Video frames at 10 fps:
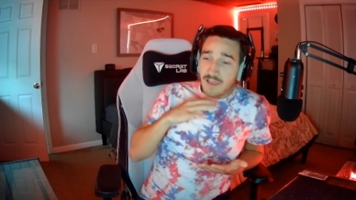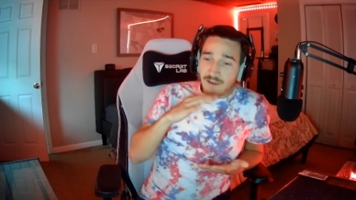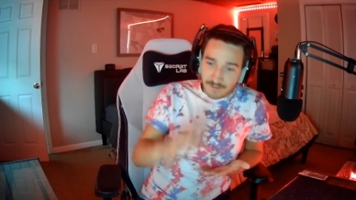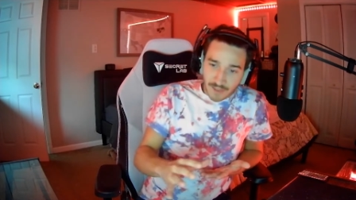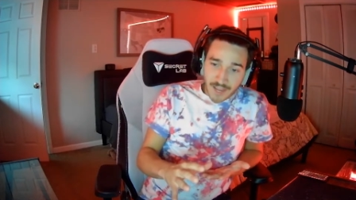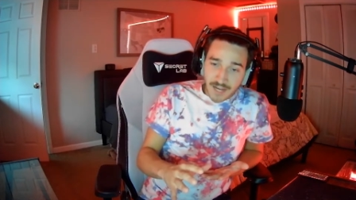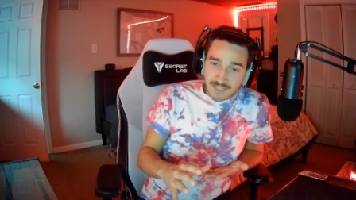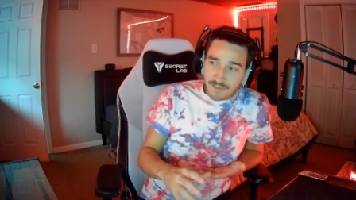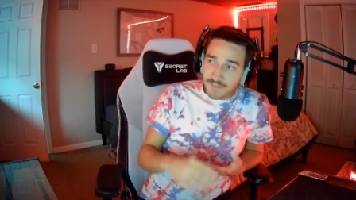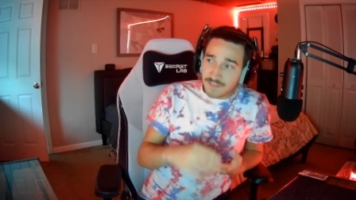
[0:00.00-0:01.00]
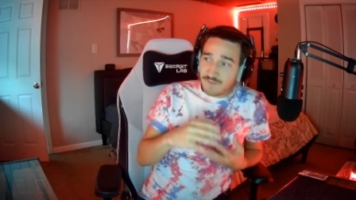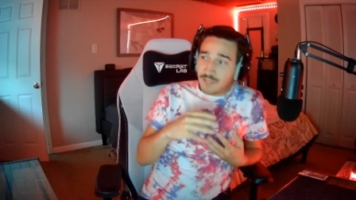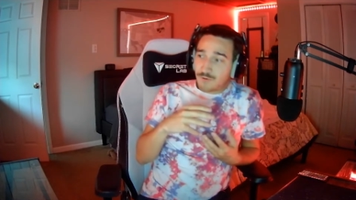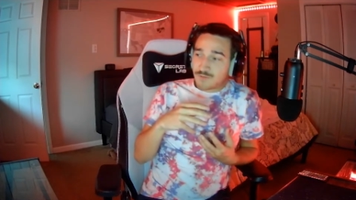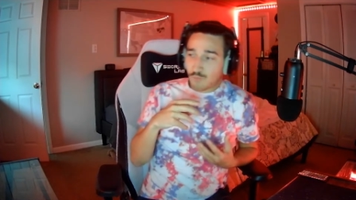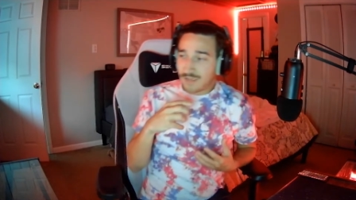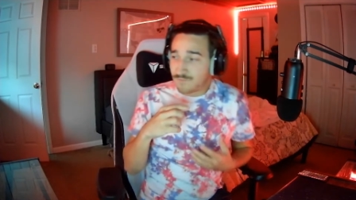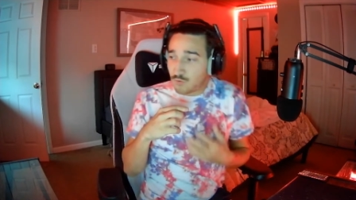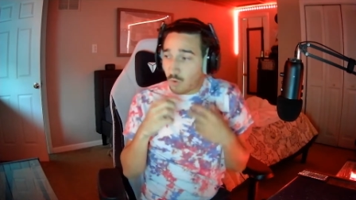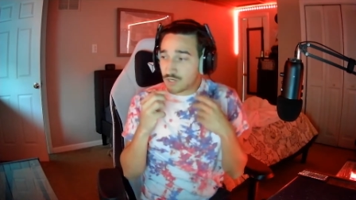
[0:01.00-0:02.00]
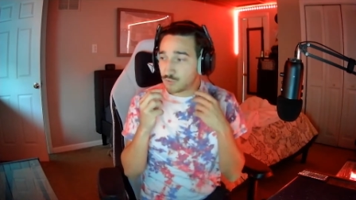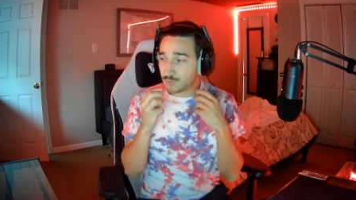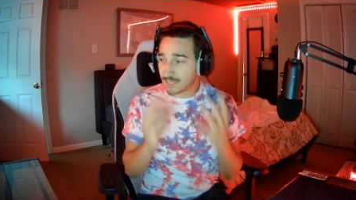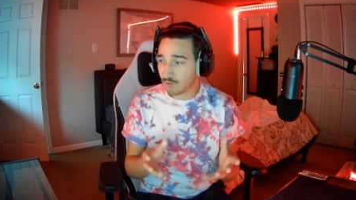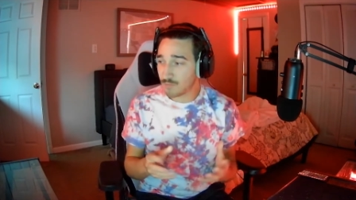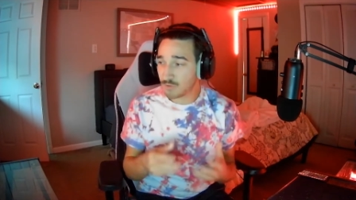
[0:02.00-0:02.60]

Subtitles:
Like I said, this video is for if you want to kill them,